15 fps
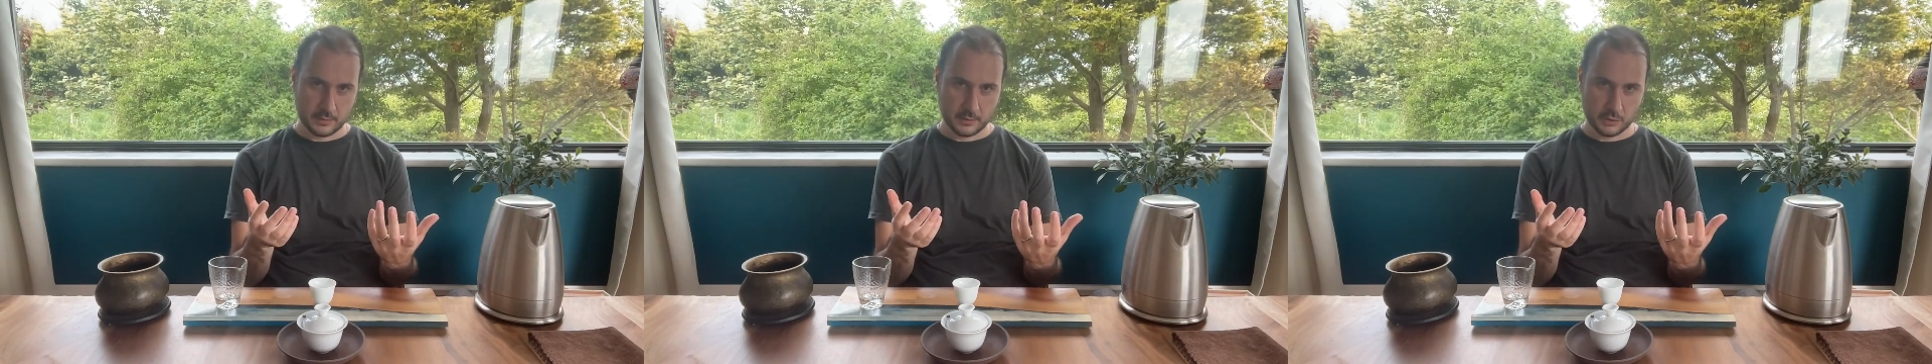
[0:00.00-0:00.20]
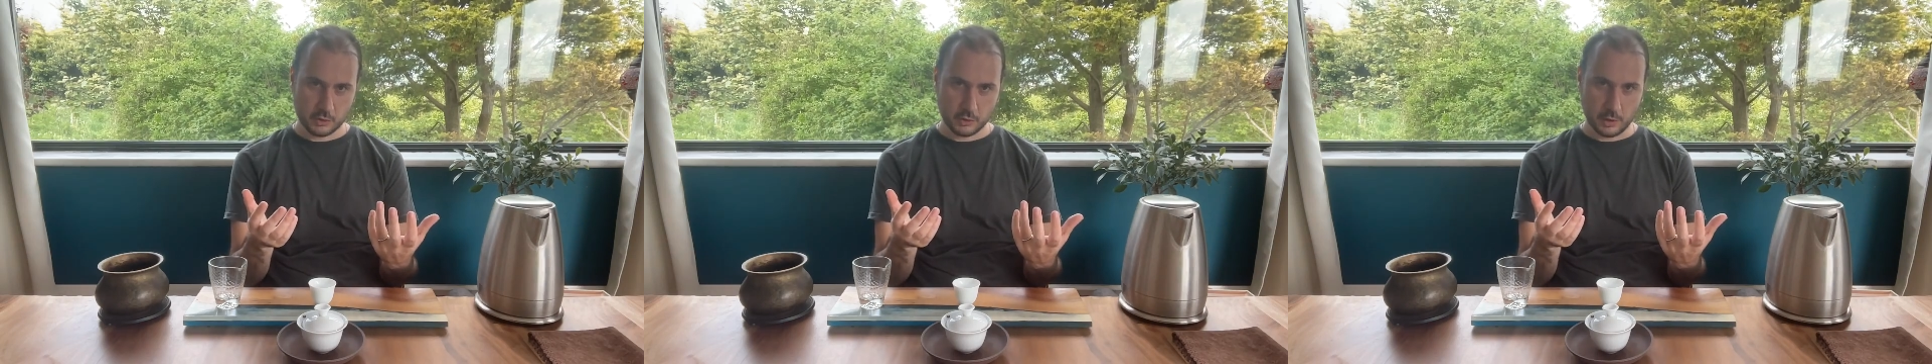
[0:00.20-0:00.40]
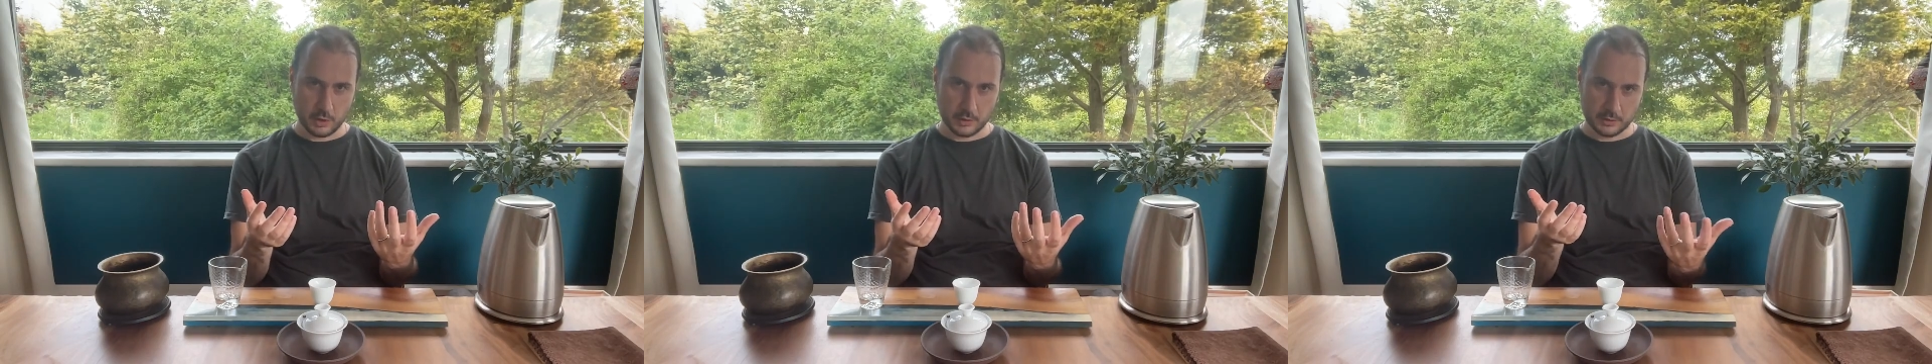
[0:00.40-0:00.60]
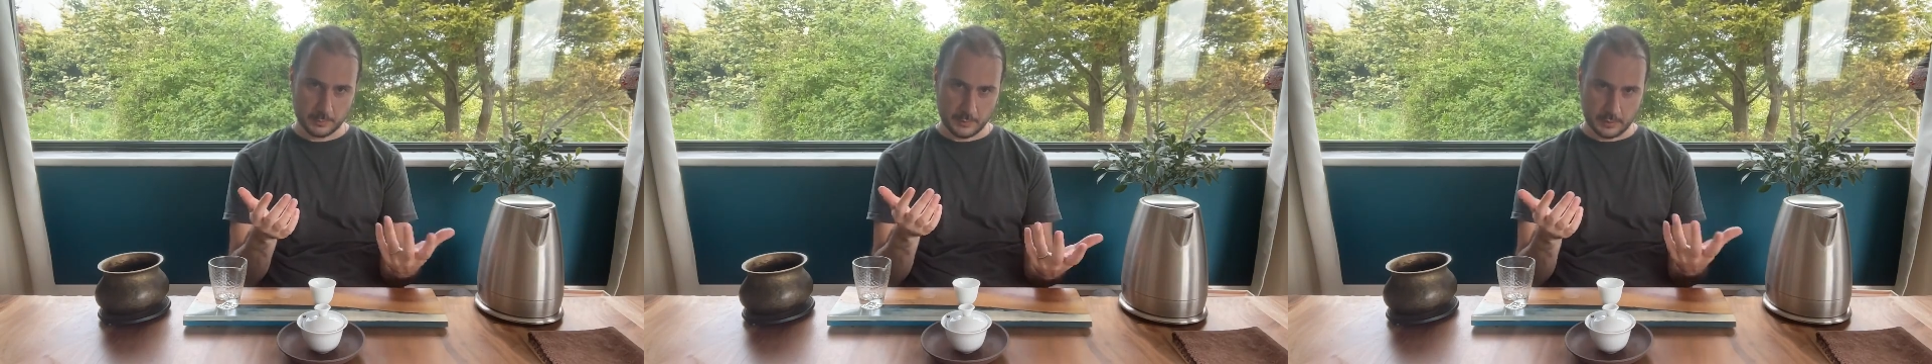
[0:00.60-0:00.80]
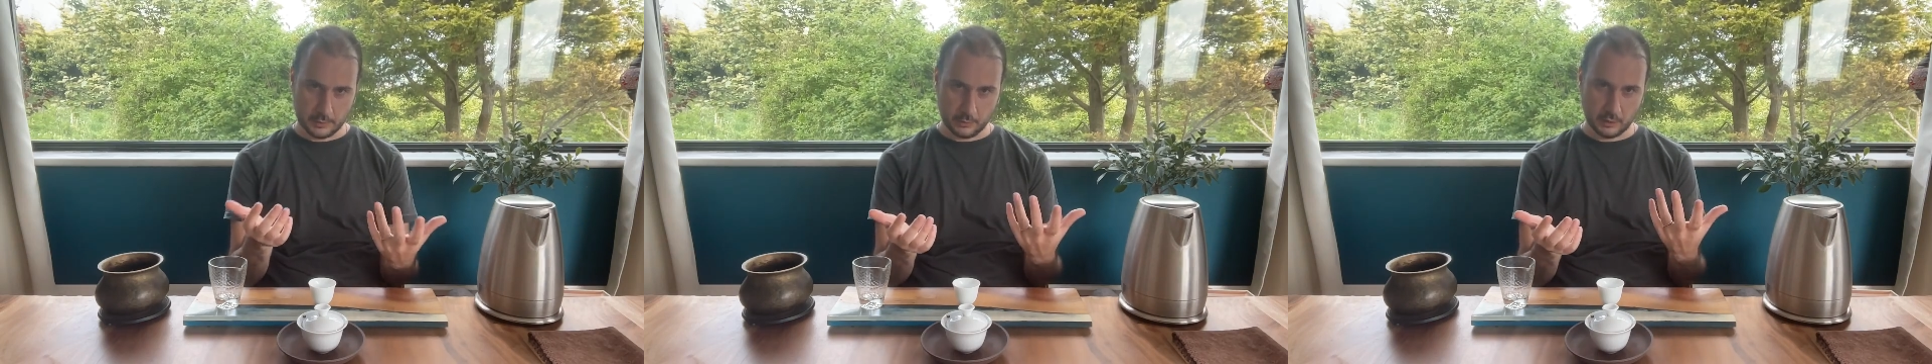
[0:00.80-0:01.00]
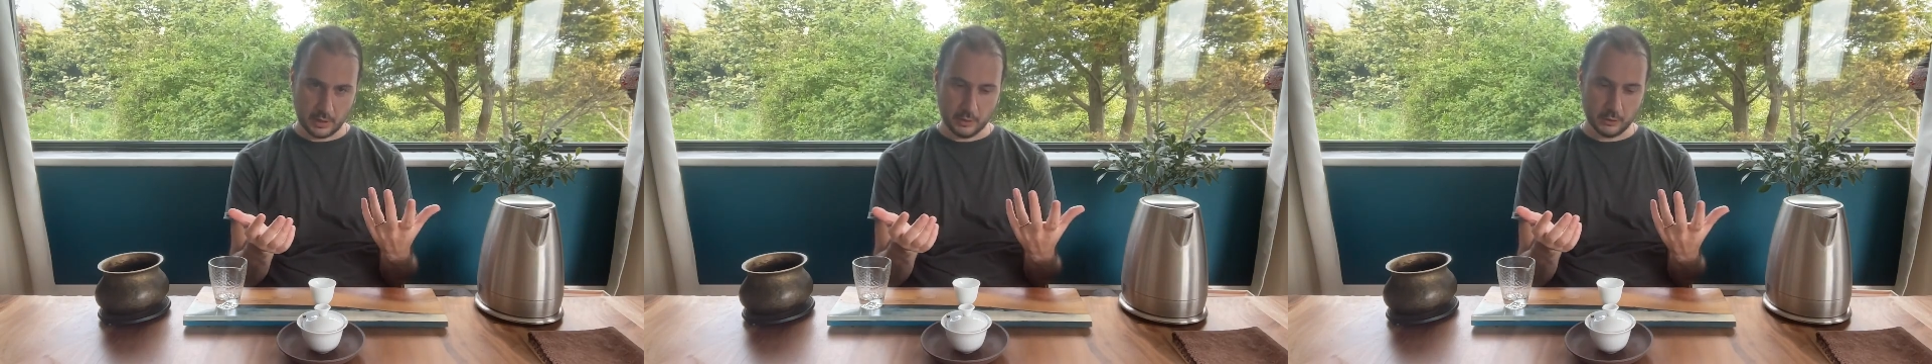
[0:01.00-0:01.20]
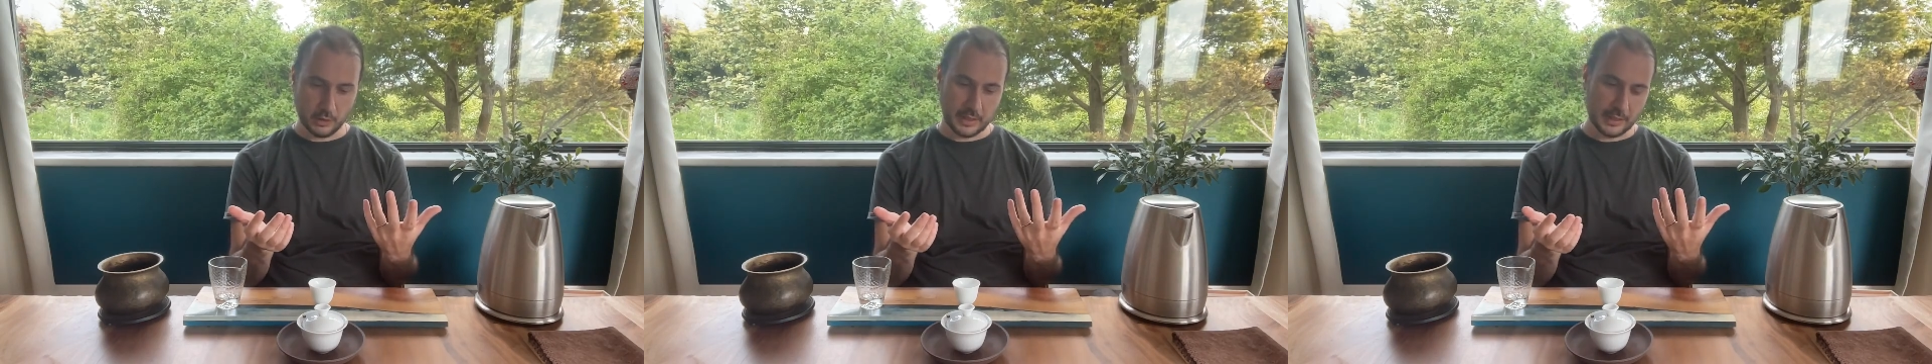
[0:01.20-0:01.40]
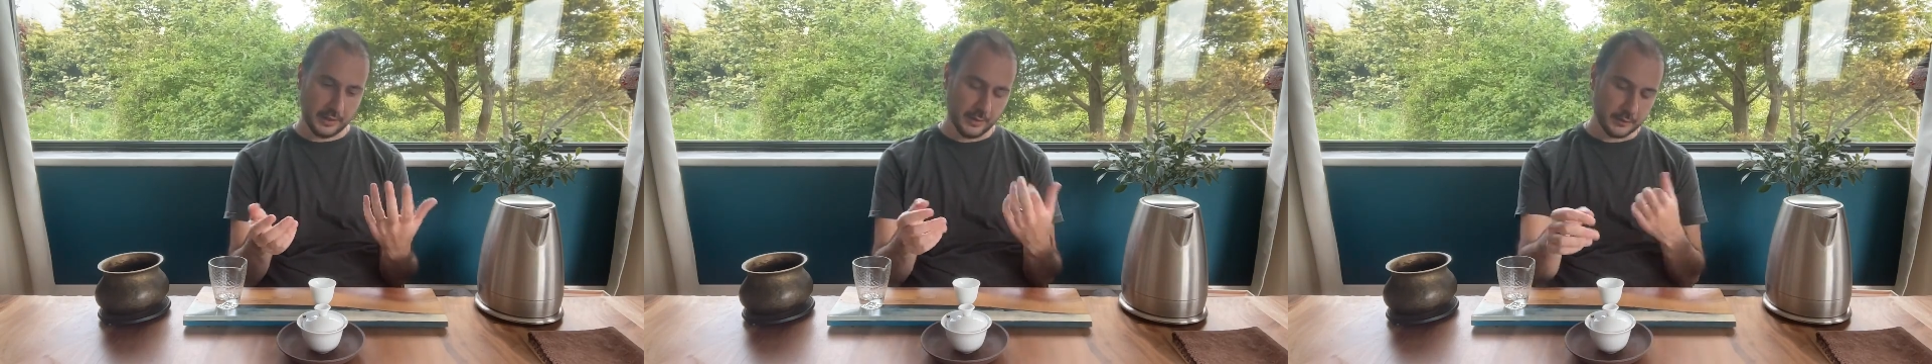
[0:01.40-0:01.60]
strong, depending on how you
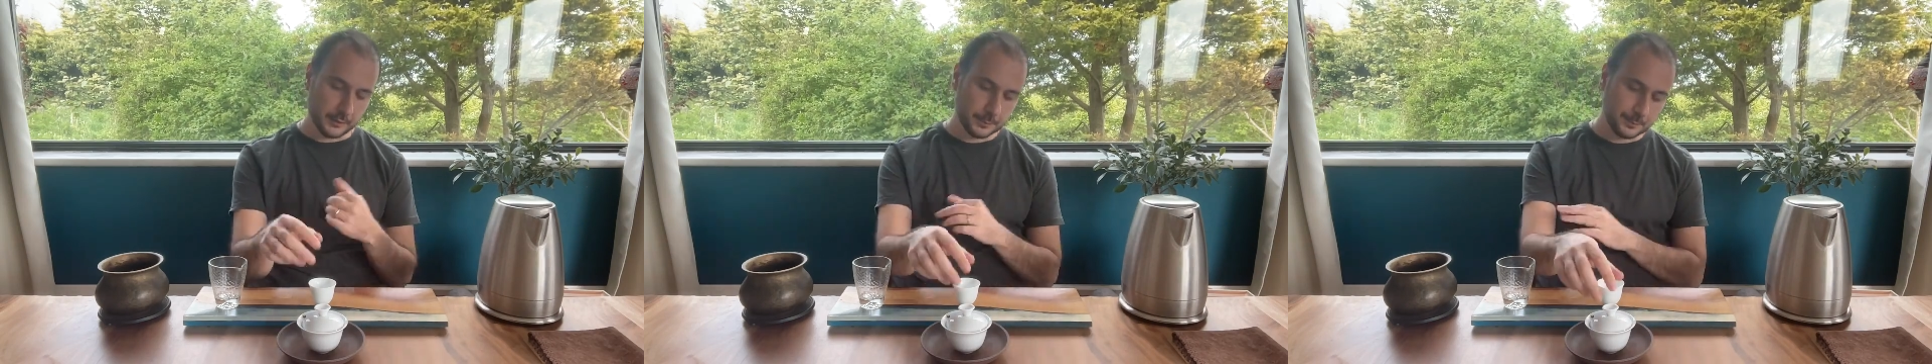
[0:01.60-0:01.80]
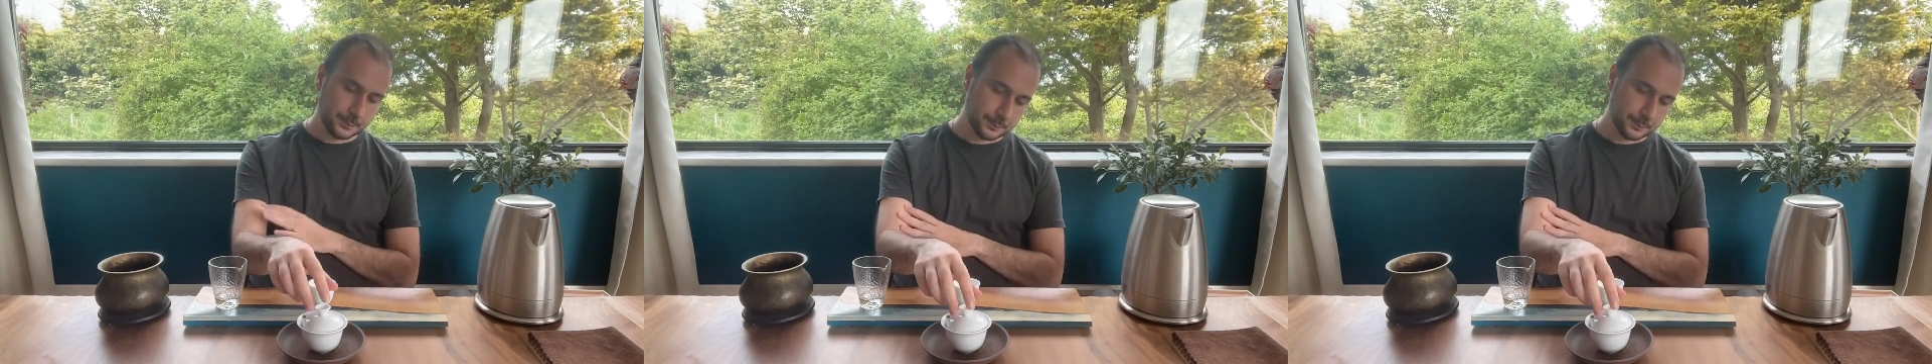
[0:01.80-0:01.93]
like it.